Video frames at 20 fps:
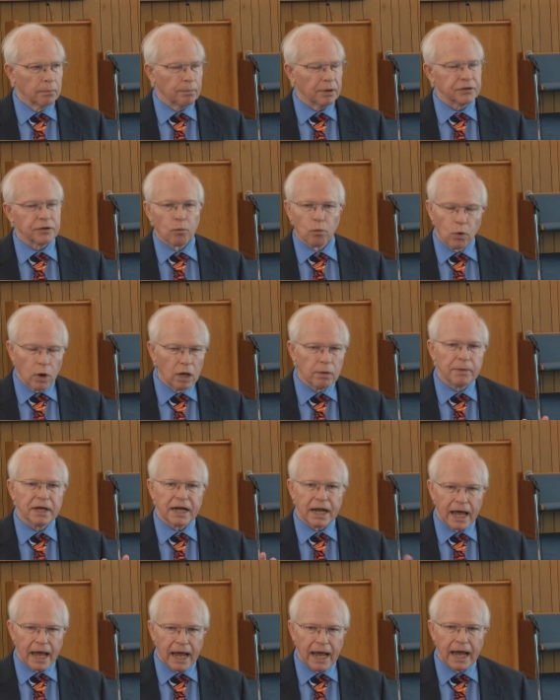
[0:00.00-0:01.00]
But the
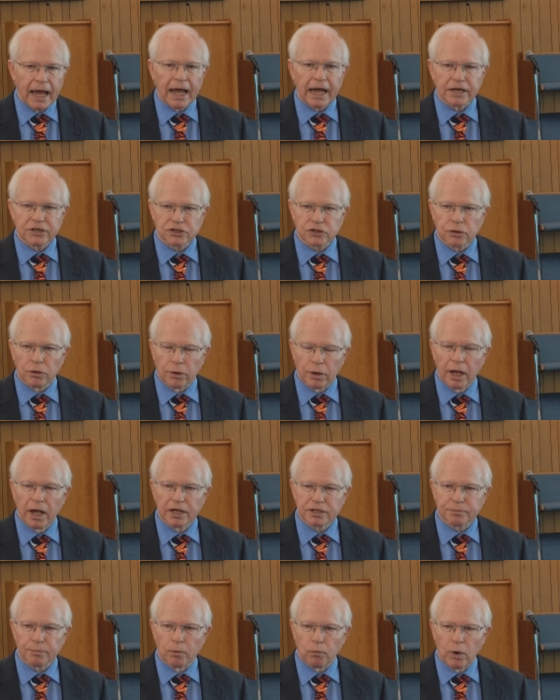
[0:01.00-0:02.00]
woman asked her
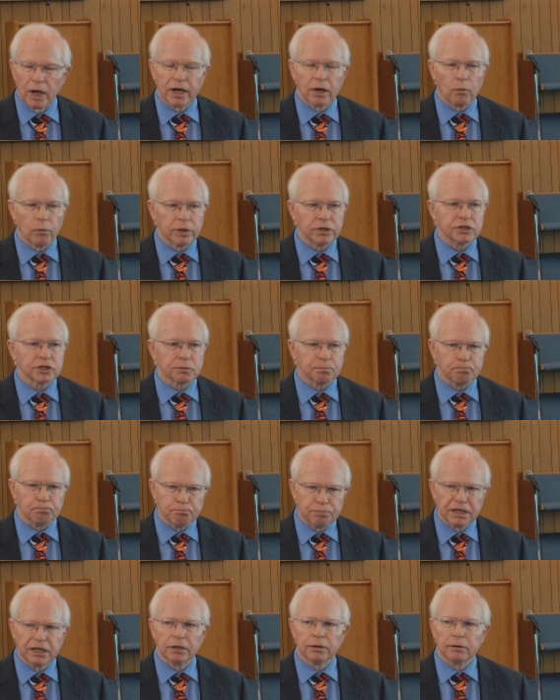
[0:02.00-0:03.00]
husband, why don't we
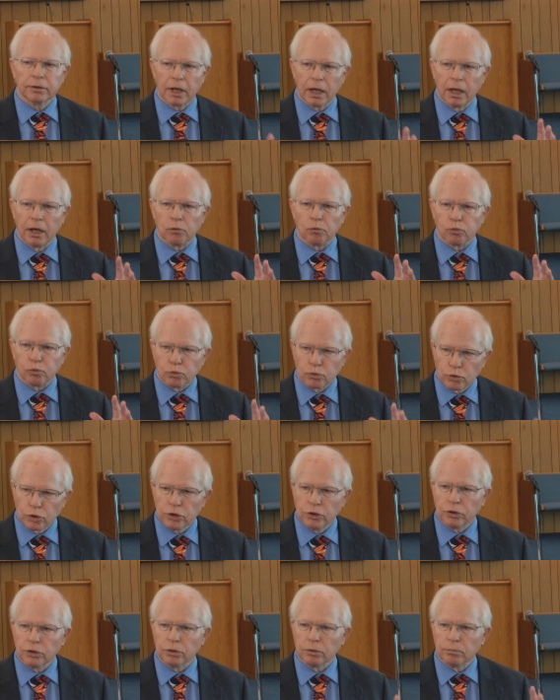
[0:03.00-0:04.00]
just build a
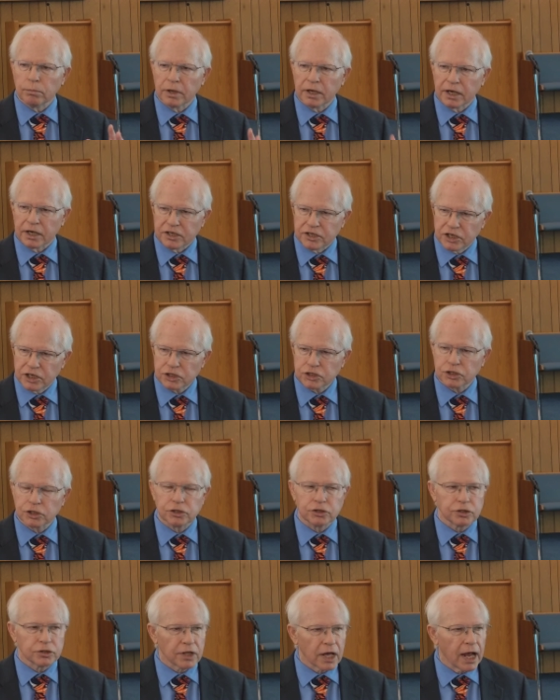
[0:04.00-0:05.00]
room in
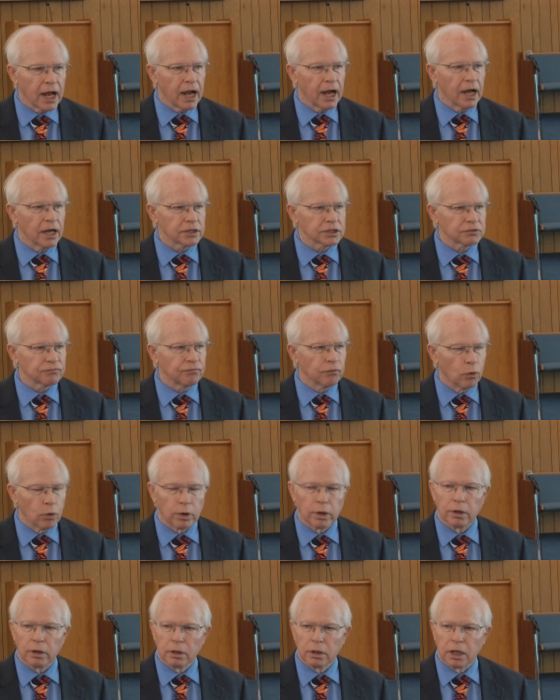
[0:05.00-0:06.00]
addition to the house
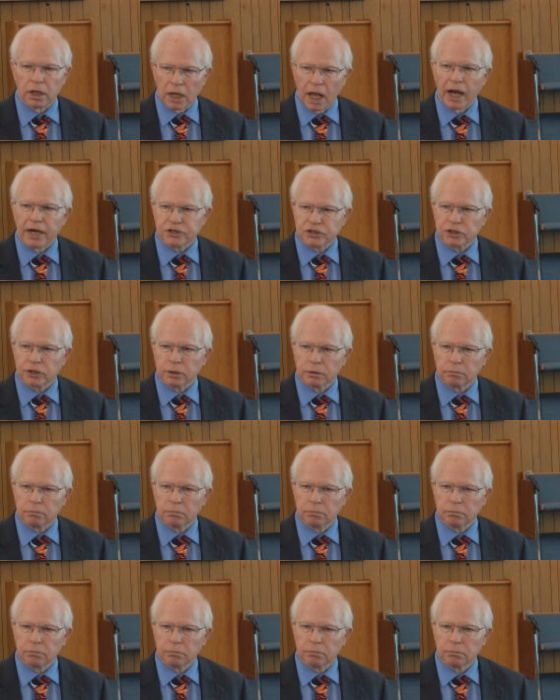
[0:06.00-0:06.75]
for Elisha?